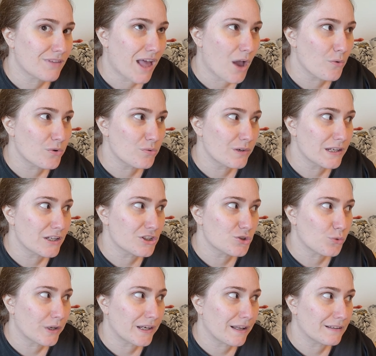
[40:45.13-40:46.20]
I would really
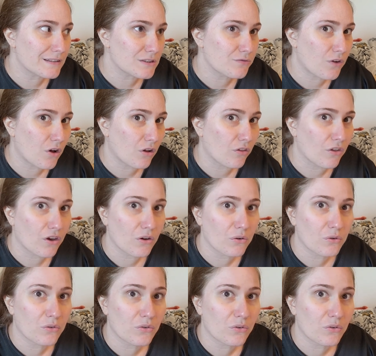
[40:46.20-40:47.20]
enjoy an endless fall though.